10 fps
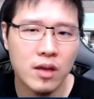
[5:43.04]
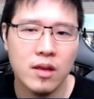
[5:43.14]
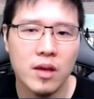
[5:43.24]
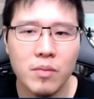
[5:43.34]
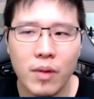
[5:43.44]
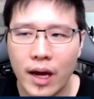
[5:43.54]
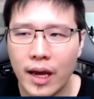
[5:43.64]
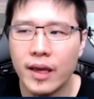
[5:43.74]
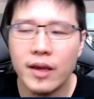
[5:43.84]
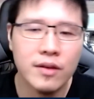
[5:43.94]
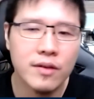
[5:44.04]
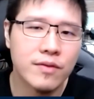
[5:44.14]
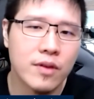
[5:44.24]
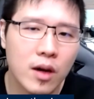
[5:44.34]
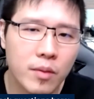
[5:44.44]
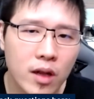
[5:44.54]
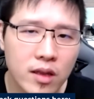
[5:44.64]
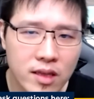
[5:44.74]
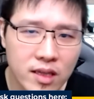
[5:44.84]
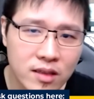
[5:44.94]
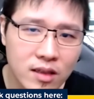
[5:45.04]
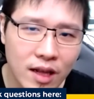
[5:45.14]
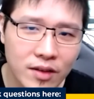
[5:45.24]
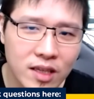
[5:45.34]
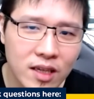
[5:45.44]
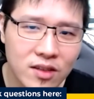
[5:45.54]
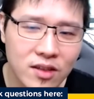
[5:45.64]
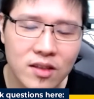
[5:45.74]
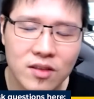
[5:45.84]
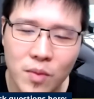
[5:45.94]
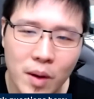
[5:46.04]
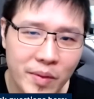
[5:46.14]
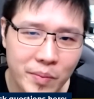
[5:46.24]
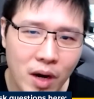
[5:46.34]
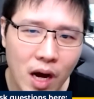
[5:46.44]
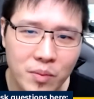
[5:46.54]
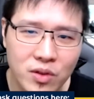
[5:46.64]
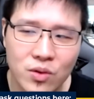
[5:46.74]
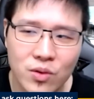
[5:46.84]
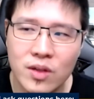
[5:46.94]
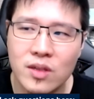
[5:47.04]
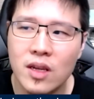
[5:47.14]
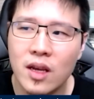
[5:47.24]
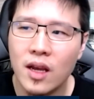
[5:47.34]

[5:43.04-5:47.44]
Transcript: They buy from all these Cloud Kitchens, mom and pop stores.